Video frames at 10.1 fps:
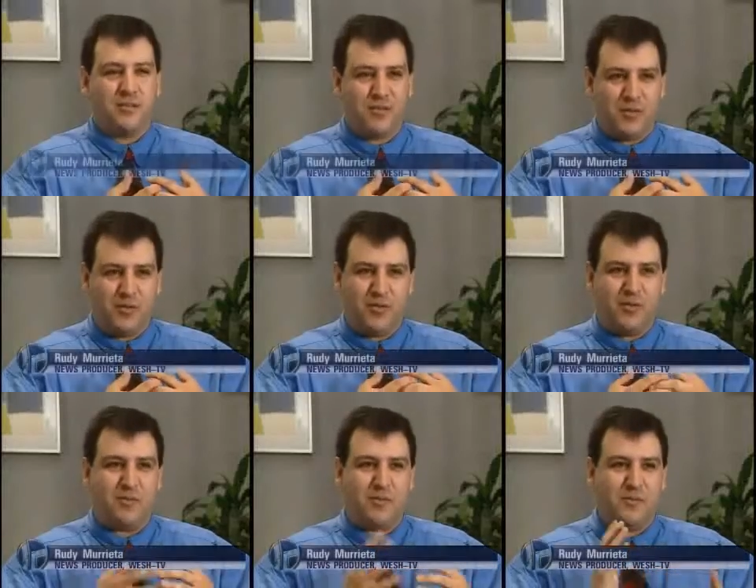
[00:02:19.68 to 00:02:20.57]

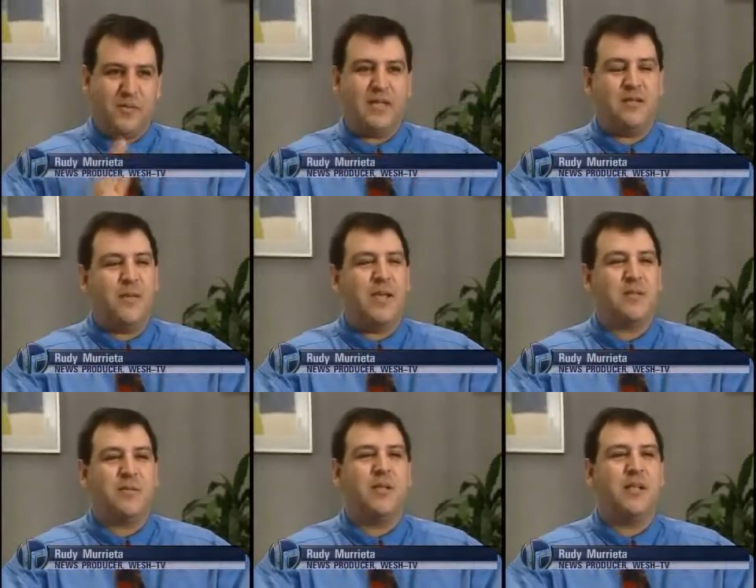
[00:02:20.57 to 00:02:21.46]
to make
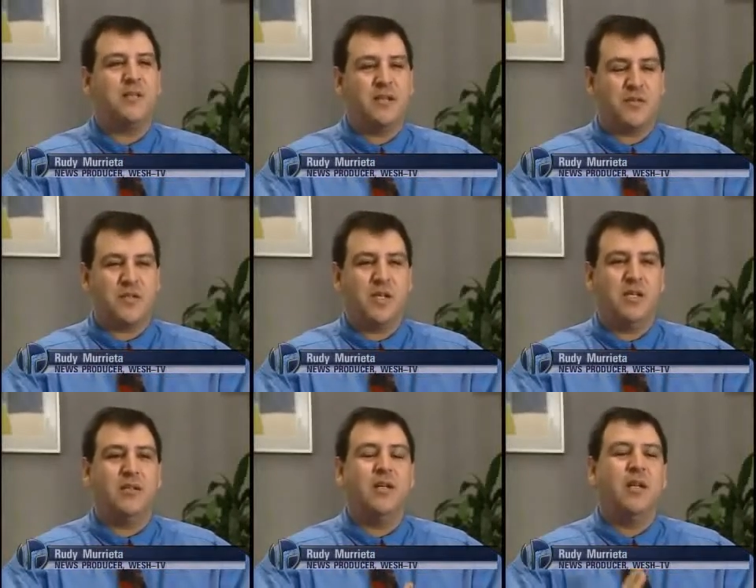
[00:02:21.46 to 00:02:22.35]
something that's
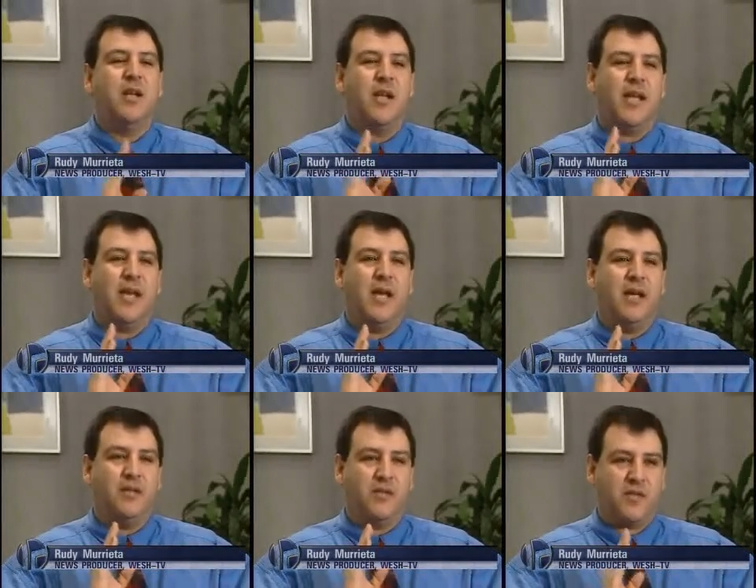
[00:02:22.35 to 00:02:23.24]
interesting
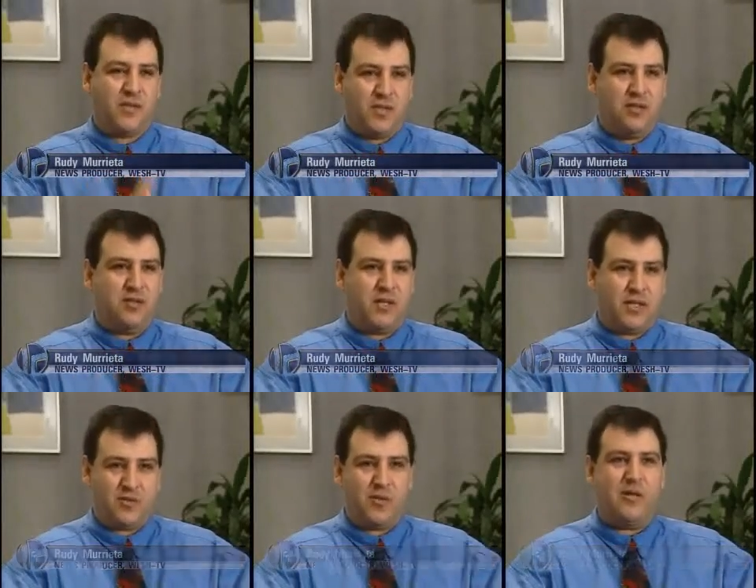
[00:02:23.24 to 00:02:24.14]
and still
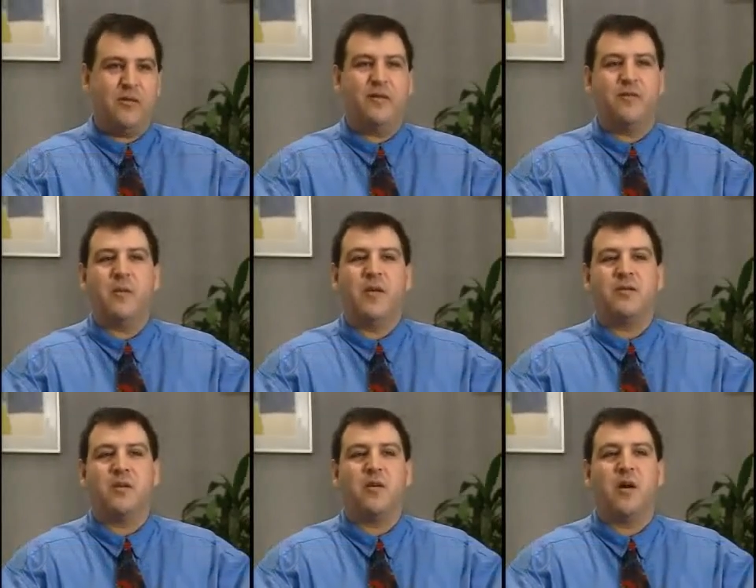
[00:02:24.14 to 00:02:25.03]
get the relevant
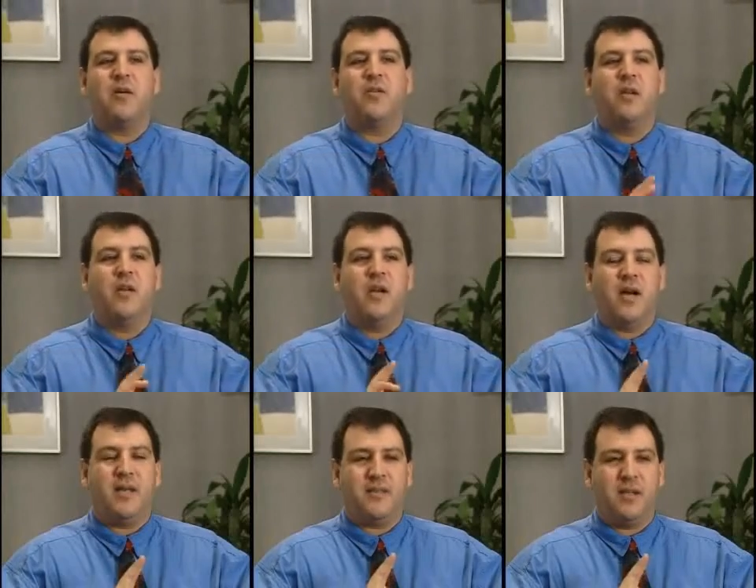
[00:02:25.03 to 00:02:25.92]
information across.
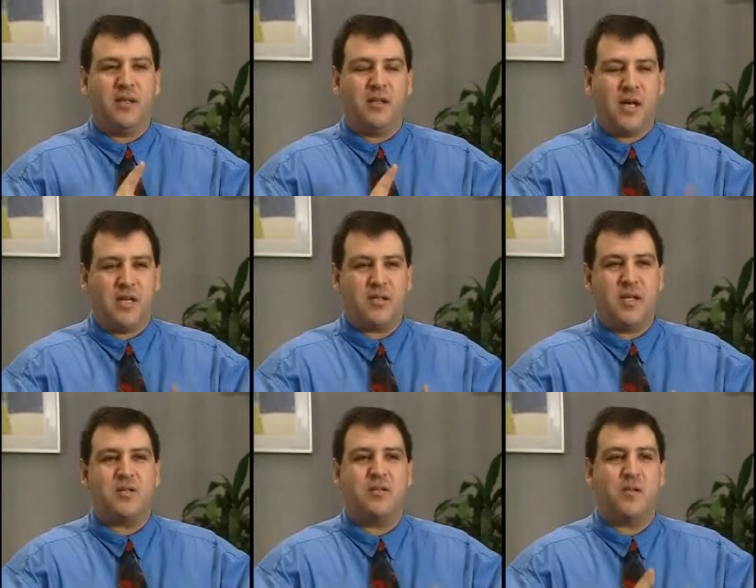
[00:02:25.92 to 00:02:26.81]
I think a lot of
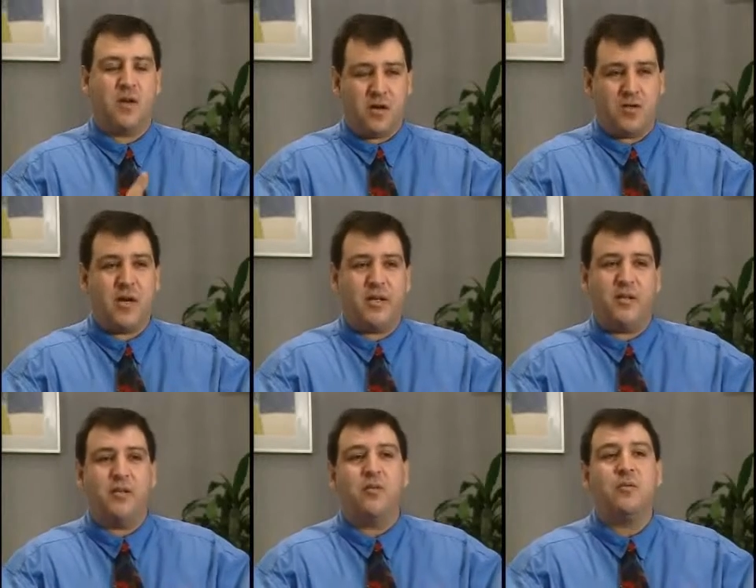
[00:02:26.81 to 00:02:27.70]
stations are trying
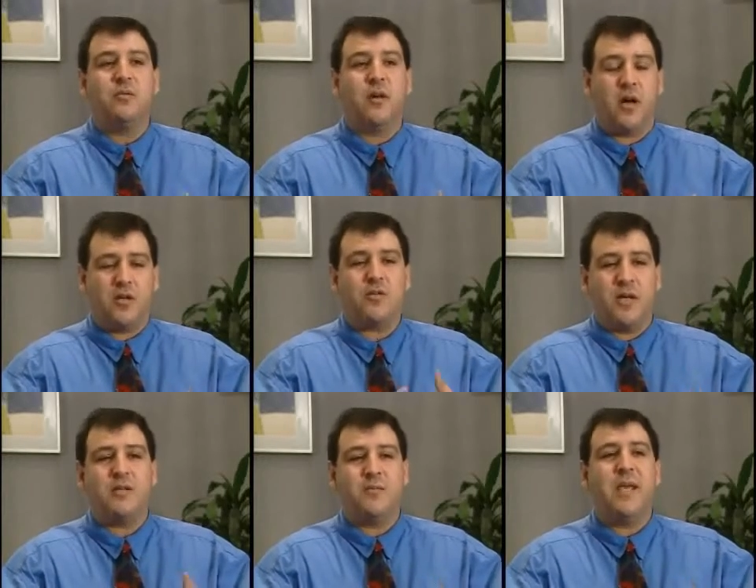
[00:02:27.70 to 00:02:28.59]

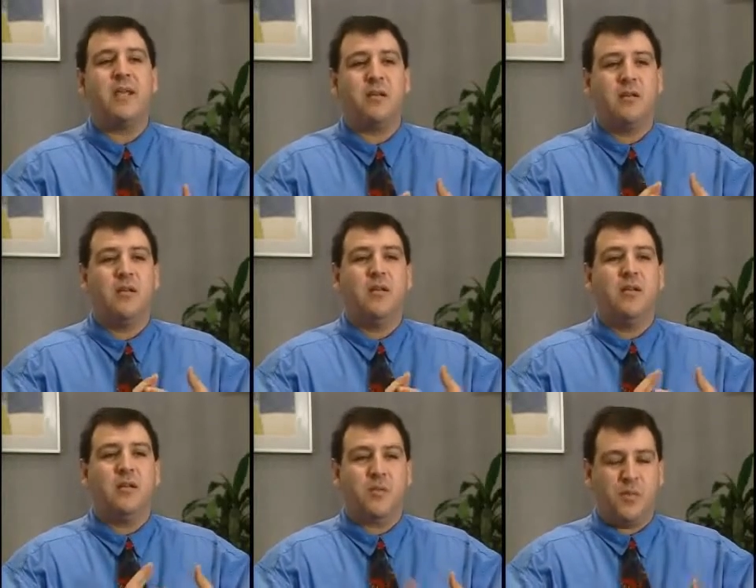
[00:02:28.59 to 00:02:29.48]
to make
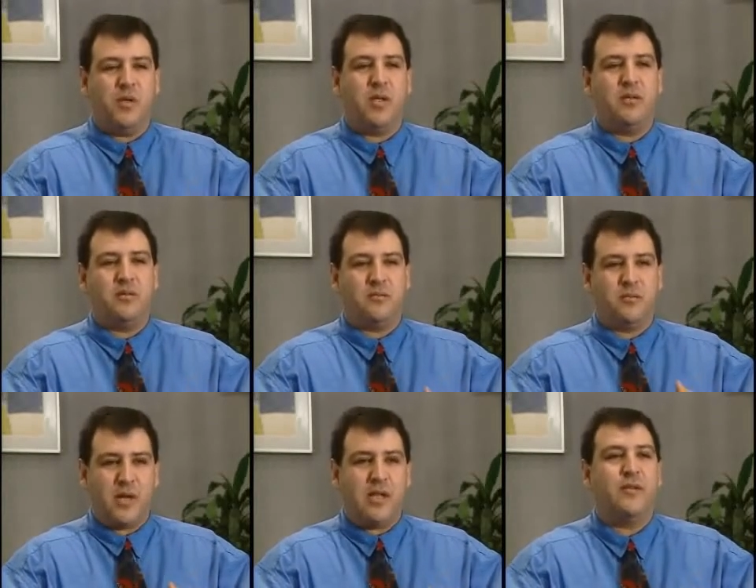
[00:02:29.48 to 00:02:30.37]
community
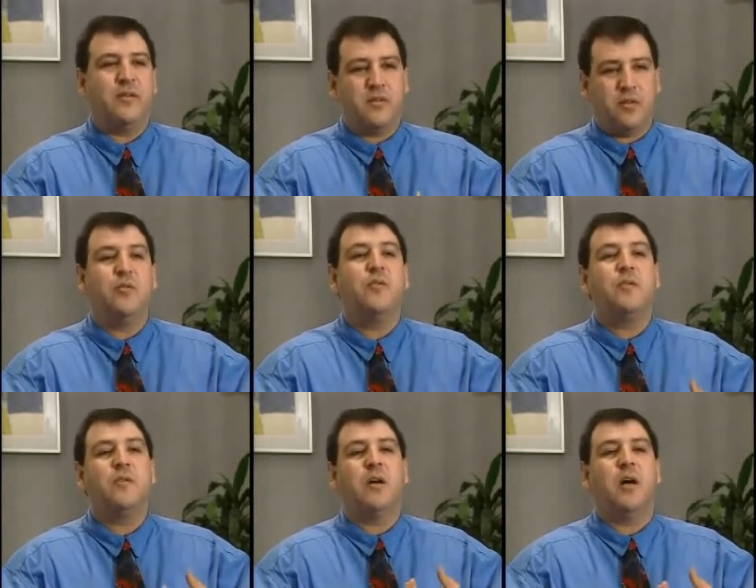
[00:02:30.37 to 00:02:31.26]
relevant news.